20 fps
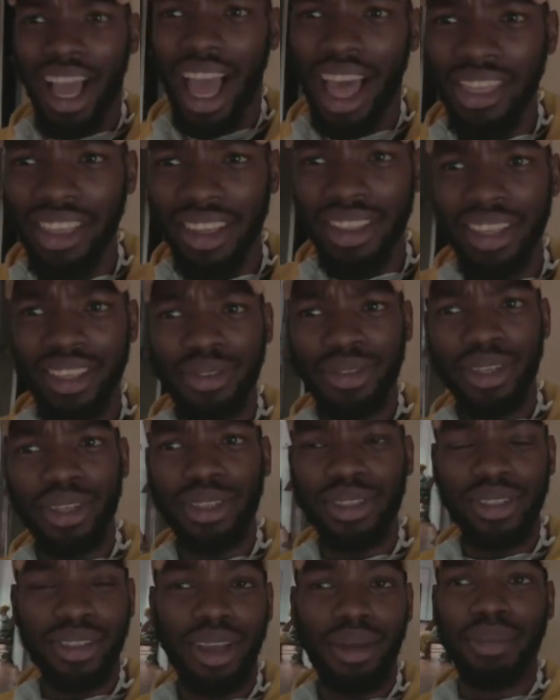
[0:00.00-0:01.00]
I think this
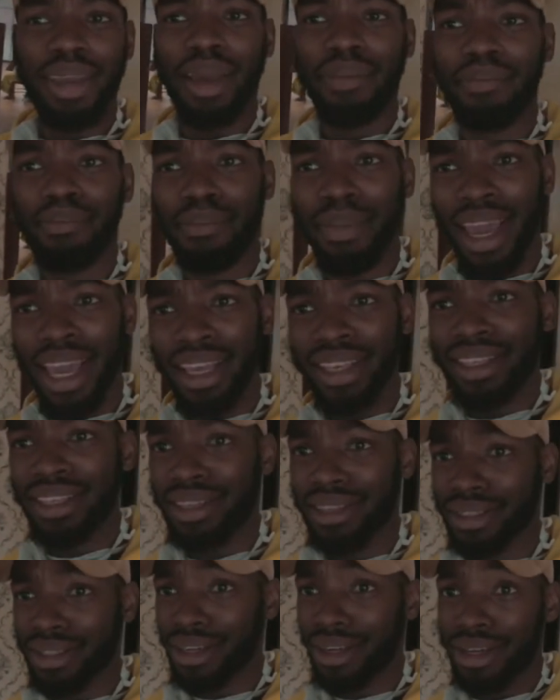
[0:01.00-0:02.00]
photo shoot is going to be
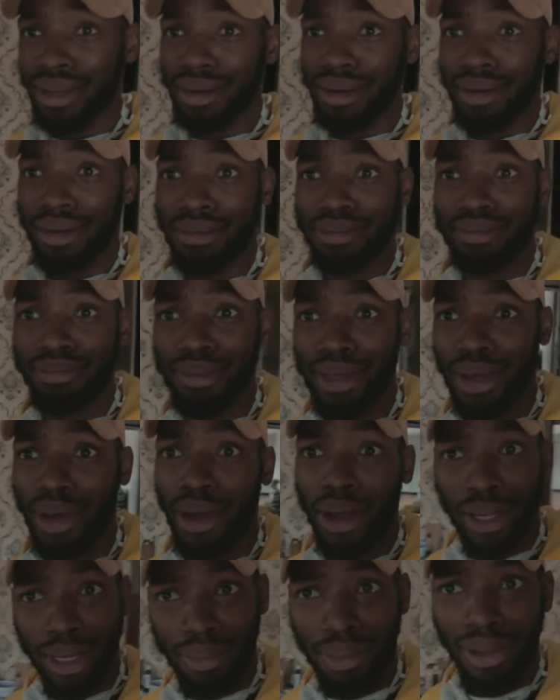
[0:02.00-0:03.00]
amazing. It's going to be
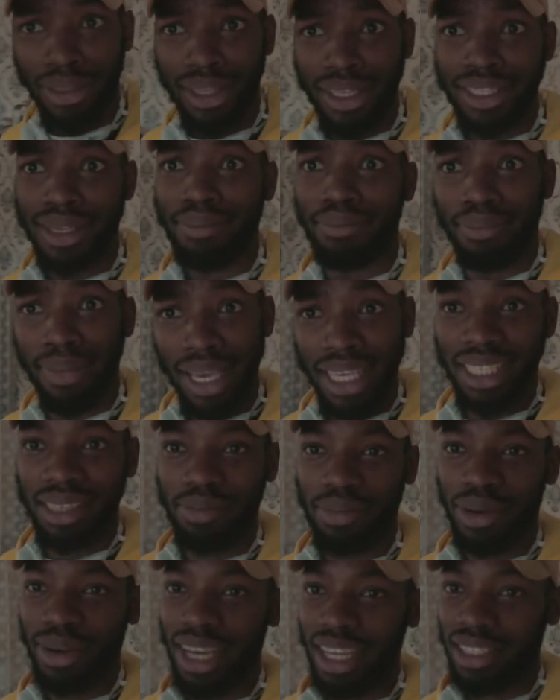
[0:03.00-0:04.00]
all about this
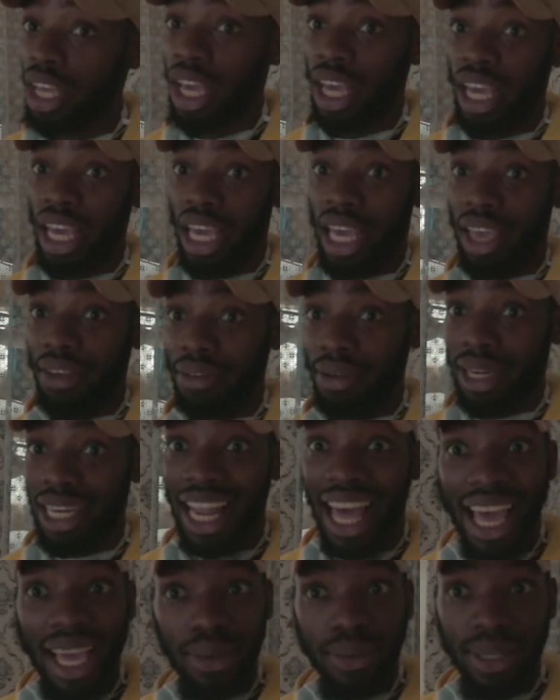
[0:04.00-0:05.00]
amazing product. If you
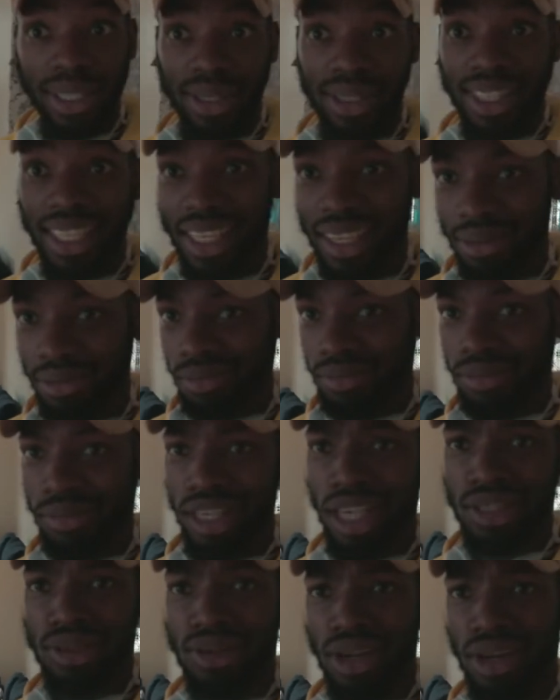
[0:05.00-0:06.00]
like what you see,
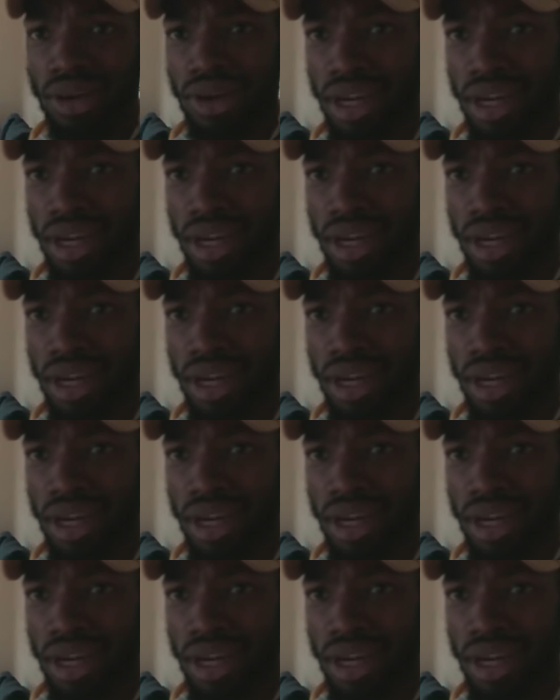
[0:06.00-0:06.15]
just go and